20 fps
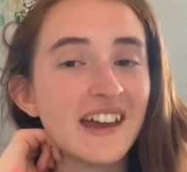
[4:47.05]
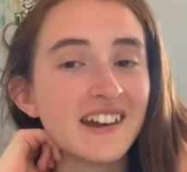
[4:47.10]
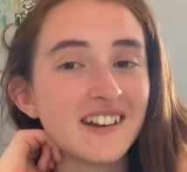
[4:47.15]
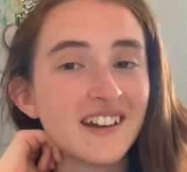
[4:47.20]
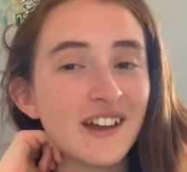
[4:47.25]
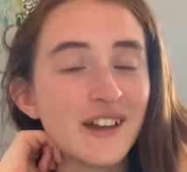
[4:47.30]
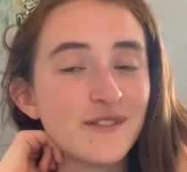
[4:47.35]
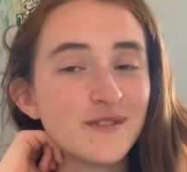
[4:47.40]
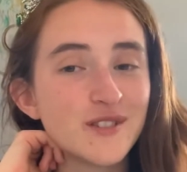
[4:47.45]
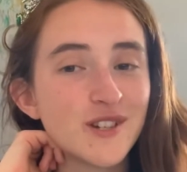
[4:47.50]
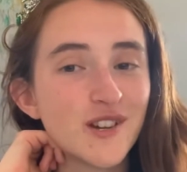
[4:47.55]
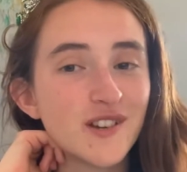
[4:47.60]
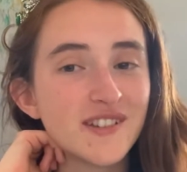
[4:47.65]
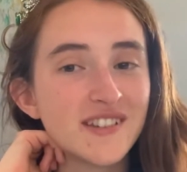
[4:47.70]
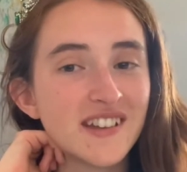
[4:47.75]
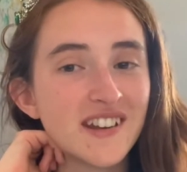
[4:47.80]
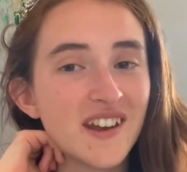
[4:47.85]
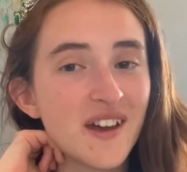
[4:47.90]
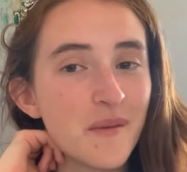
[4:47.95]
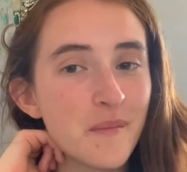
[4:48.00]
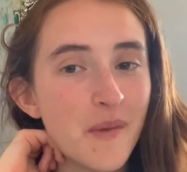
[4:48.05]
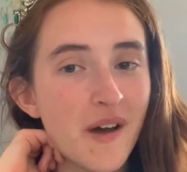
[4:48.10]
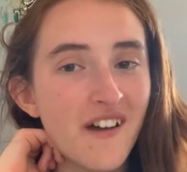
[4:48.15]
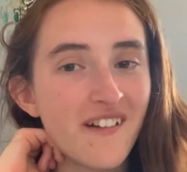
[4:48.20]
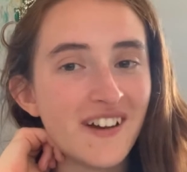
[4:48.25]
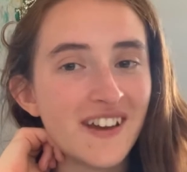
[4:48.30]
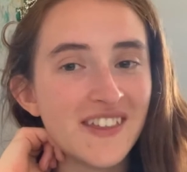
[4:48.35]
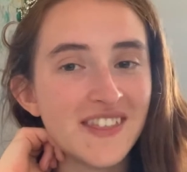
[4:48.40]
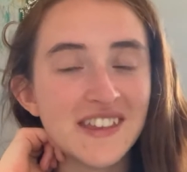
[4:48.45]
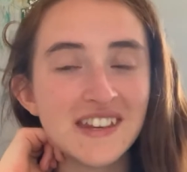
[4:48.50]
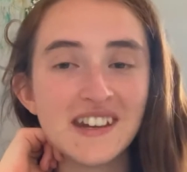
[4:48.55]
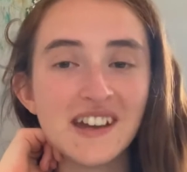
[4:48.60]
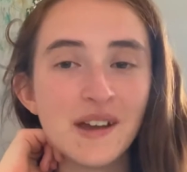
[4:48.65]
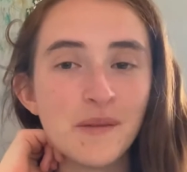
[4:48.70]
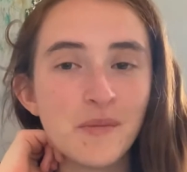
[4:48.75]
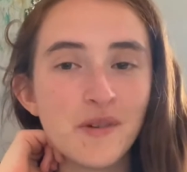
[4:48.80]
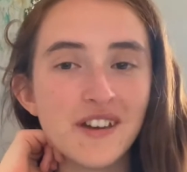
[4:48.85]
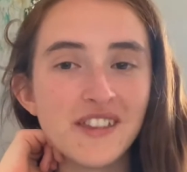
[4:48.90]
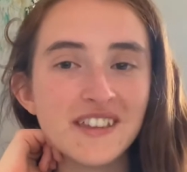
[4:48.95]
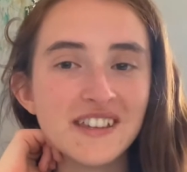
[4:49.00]
and I have chosen Amari and the Knight
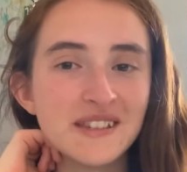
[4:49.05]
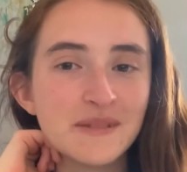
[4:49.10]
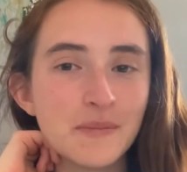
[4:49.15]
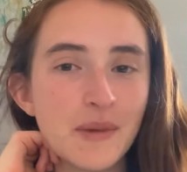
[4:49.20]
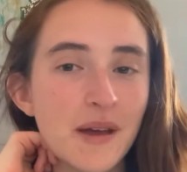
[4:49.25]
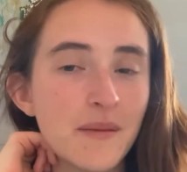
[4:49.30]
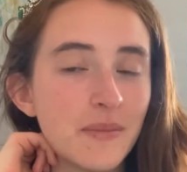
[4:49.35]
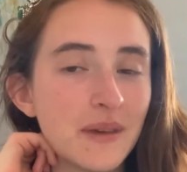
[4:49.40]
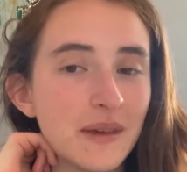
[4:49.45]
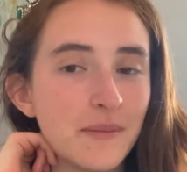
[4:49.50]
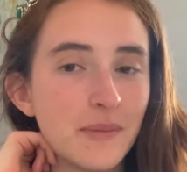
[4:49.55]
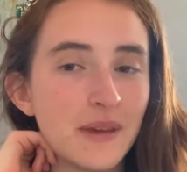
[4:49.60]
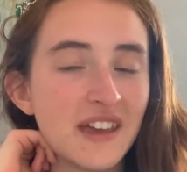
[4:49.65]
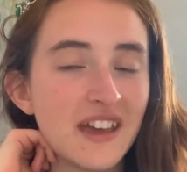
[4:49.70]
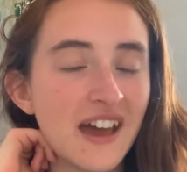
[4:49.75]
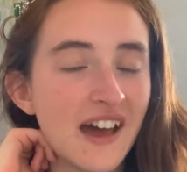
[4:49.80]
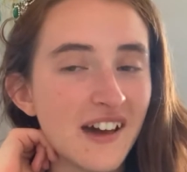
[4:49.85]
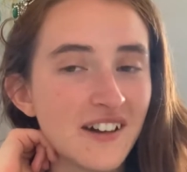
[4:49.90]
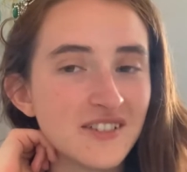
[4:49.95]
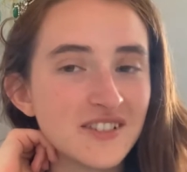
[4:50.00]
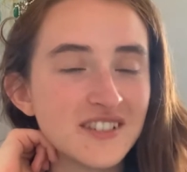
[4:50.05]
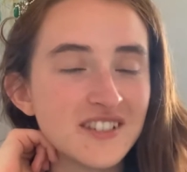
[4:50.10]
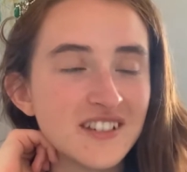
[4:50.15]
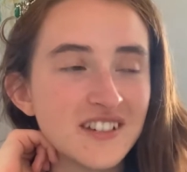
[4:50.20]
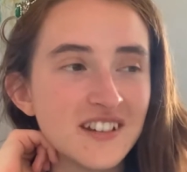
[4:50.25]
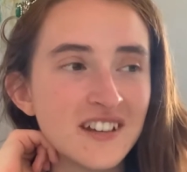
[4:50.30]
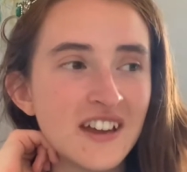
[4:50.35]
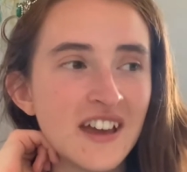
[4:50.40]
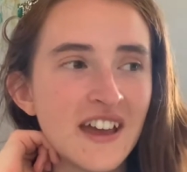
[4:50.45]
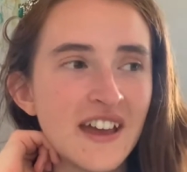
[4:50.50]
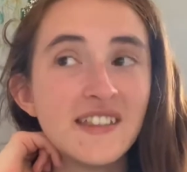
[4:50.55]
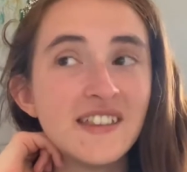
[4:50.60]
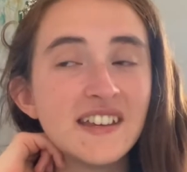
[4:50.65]
Brothers by B.B. Alston.